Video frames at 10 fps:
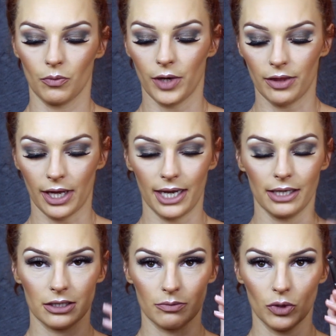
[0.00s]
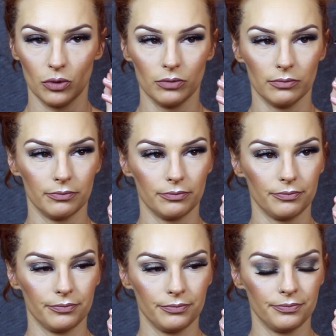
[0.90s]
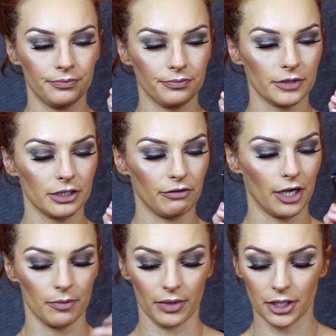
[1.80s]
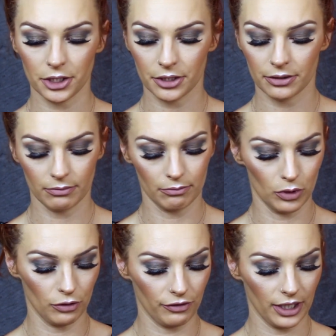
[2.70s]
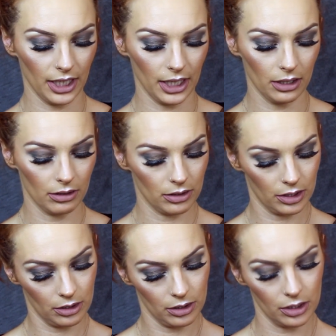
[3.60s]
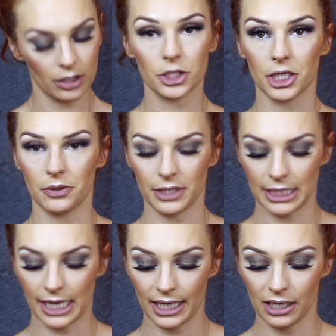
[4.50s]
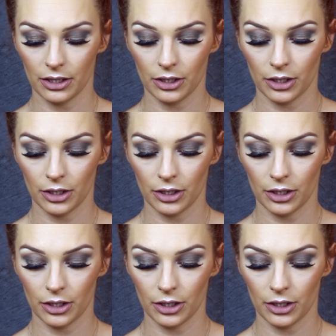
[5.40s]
with a small definer brush, Morphe G28.